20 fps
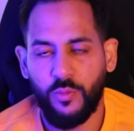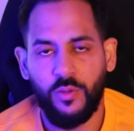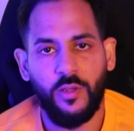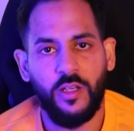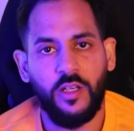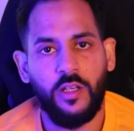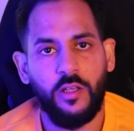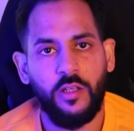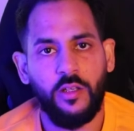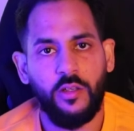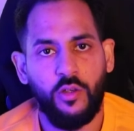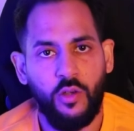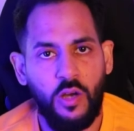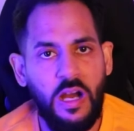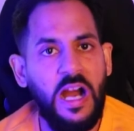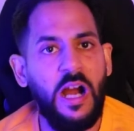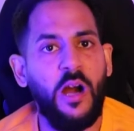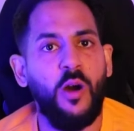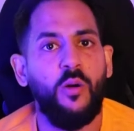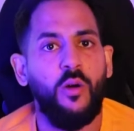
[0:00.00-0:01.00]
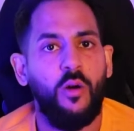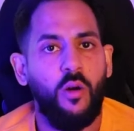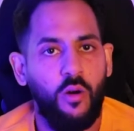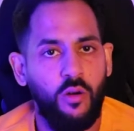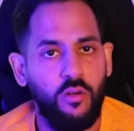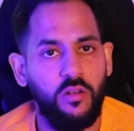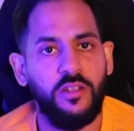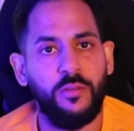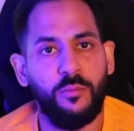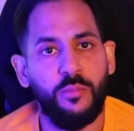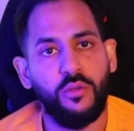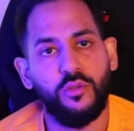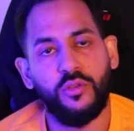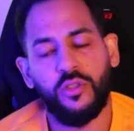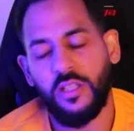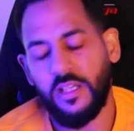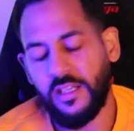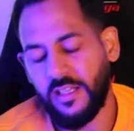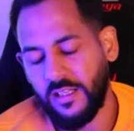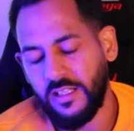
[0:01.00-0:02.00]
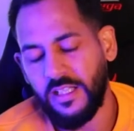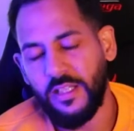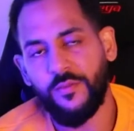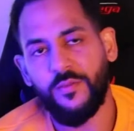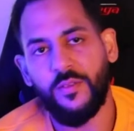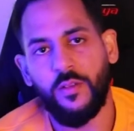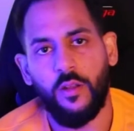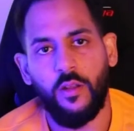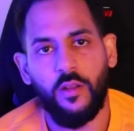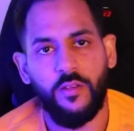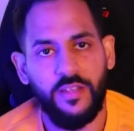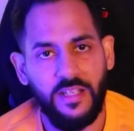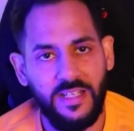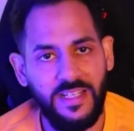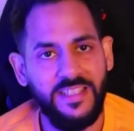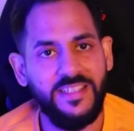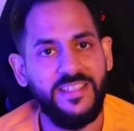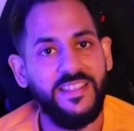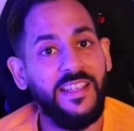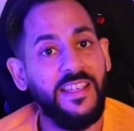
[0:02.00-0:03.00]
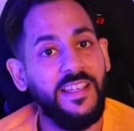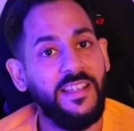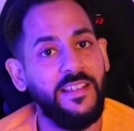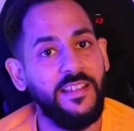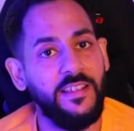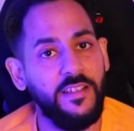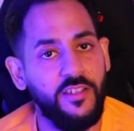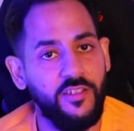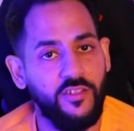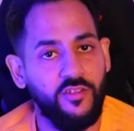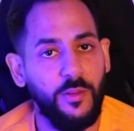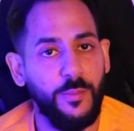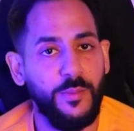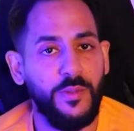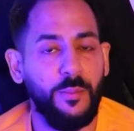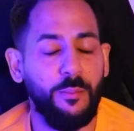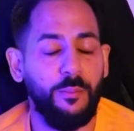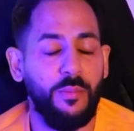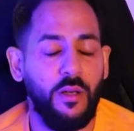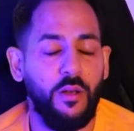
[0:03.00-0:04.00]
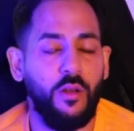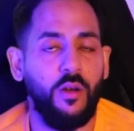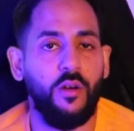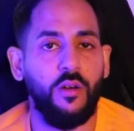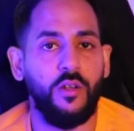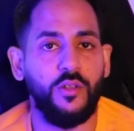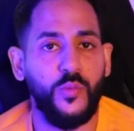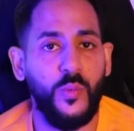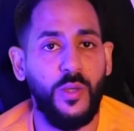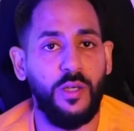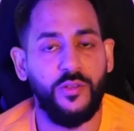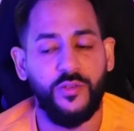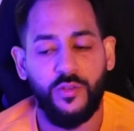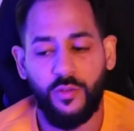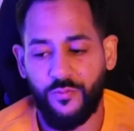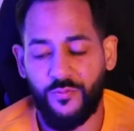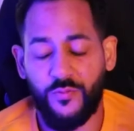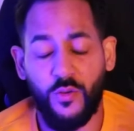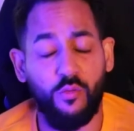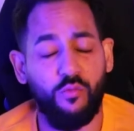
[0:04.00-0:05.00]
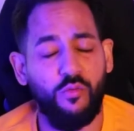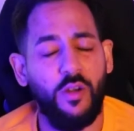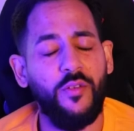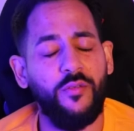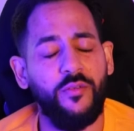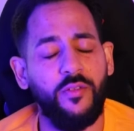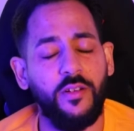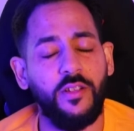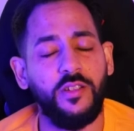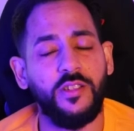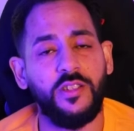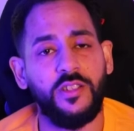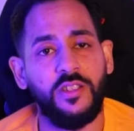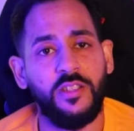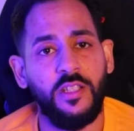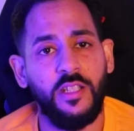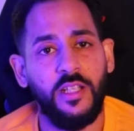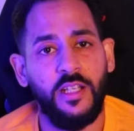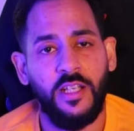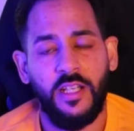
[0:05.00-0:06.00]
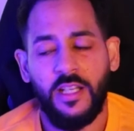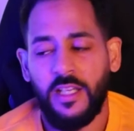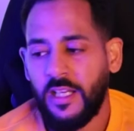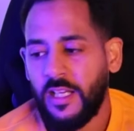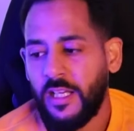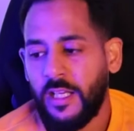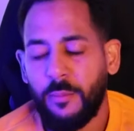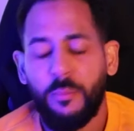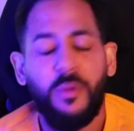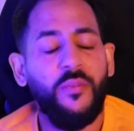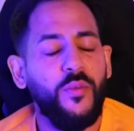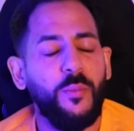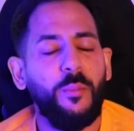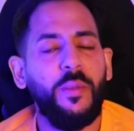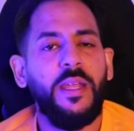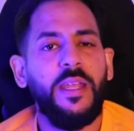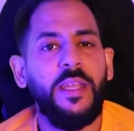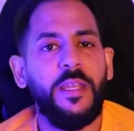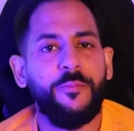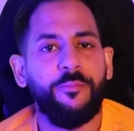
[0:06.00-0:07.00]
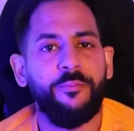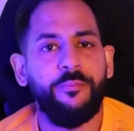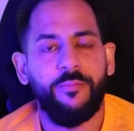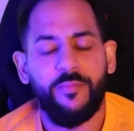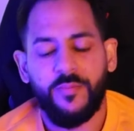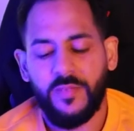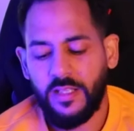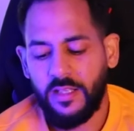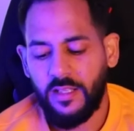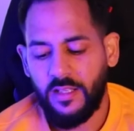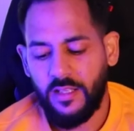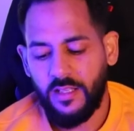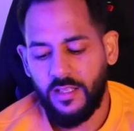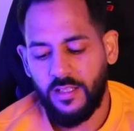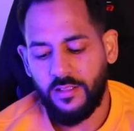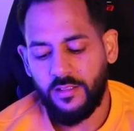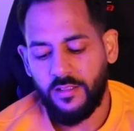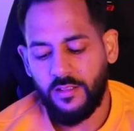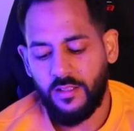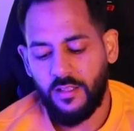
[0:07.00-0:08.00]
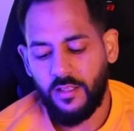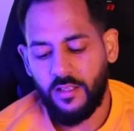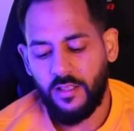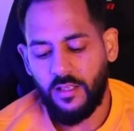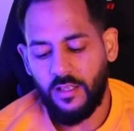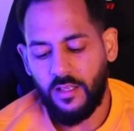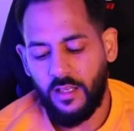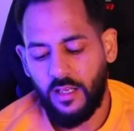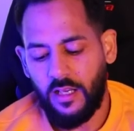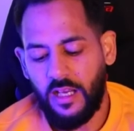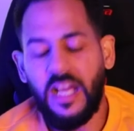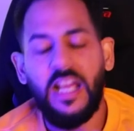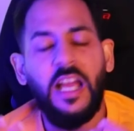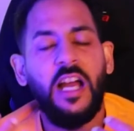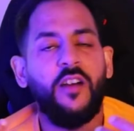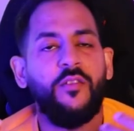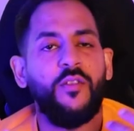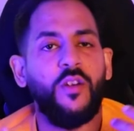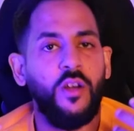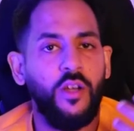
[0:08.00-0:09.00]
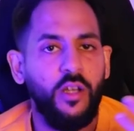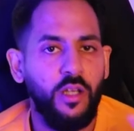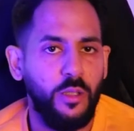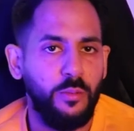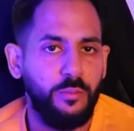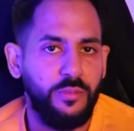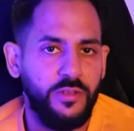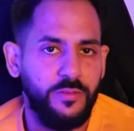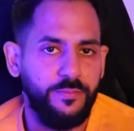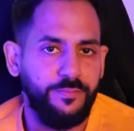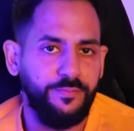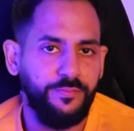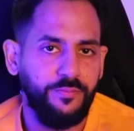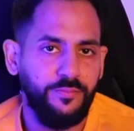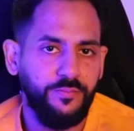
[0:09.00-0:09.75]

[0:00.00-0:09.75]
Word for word: want to cut out all the bullshit. And I'll leave the list in the description below as well so for reference but for me, I have herbs.